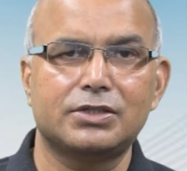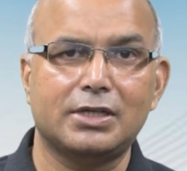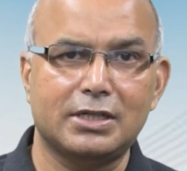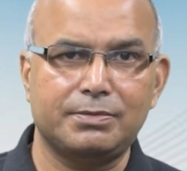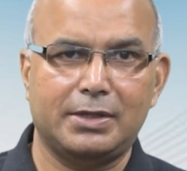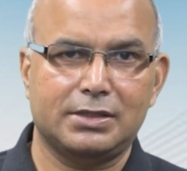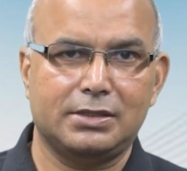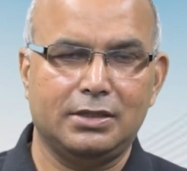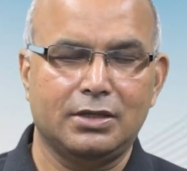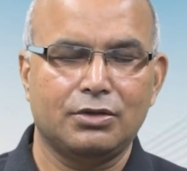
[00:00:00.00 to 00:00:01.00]
is
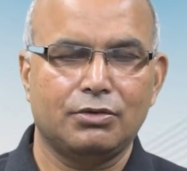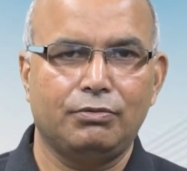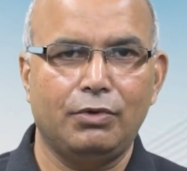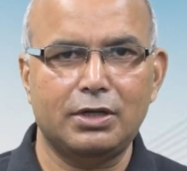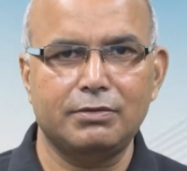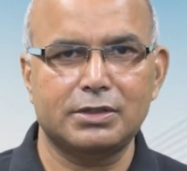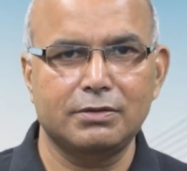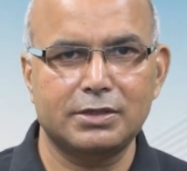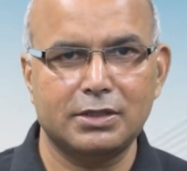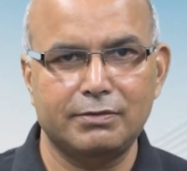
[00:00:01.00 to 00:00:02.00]
transparency. Whatever
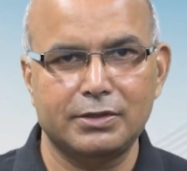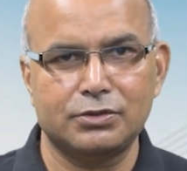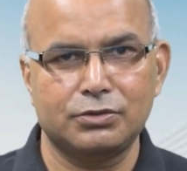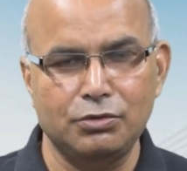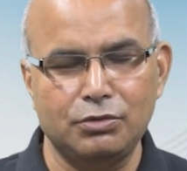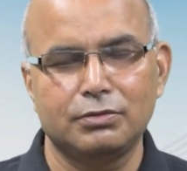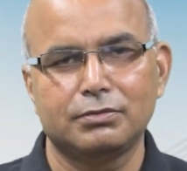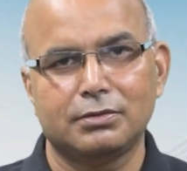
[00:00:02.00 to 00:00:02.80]
civil servants do,